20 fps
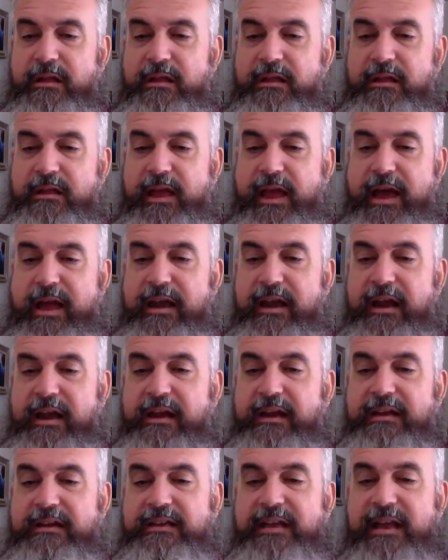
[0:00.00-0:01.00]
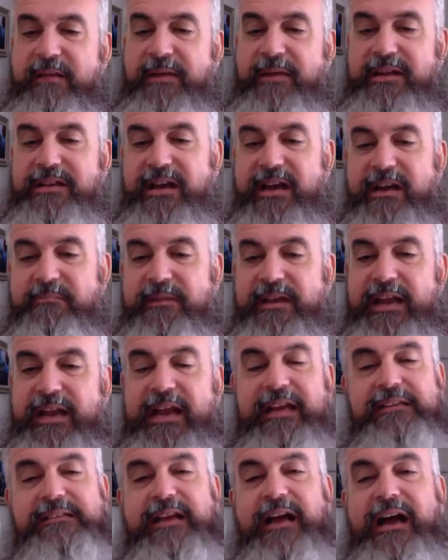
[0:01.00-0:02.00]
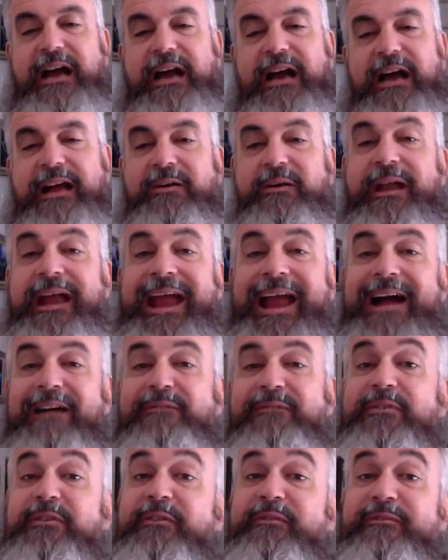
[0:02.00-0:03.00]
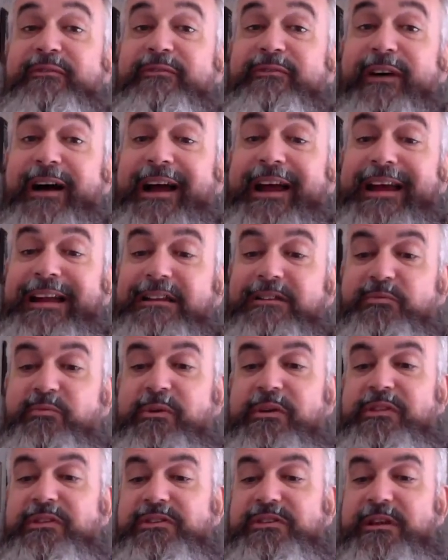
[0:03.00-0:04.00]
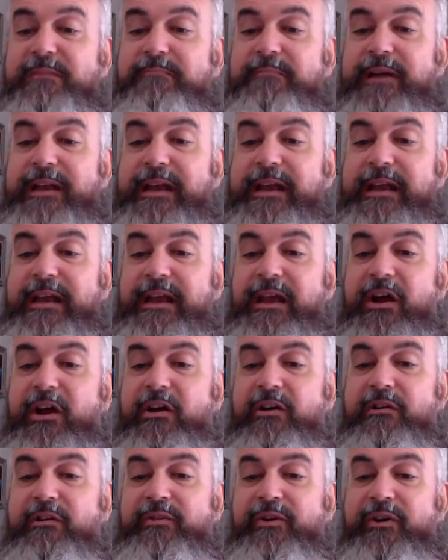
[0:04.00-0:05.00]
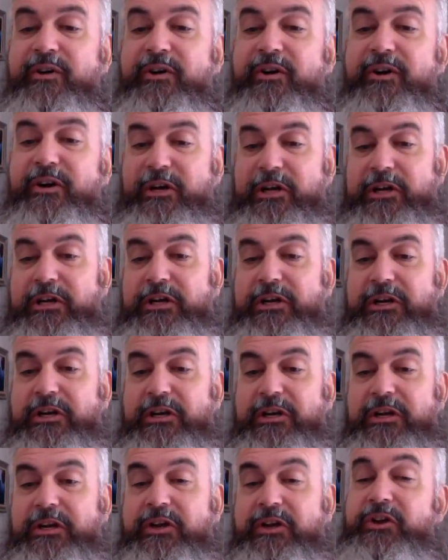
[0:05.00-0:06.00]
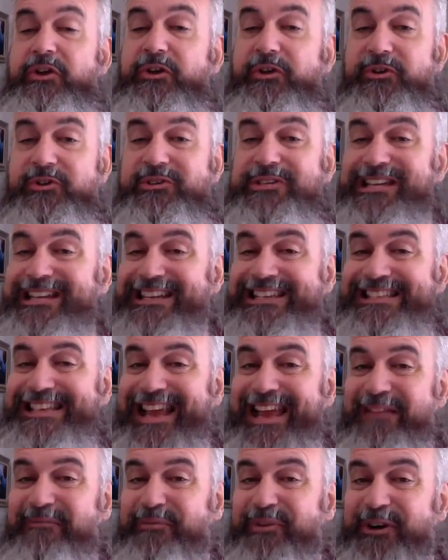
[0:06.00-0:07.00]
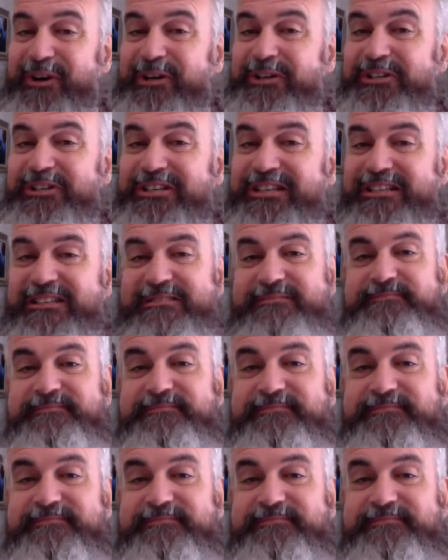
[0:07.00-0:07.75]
Look at that. I can take my time today because I don't have to fight with somebody over who's going to say it first.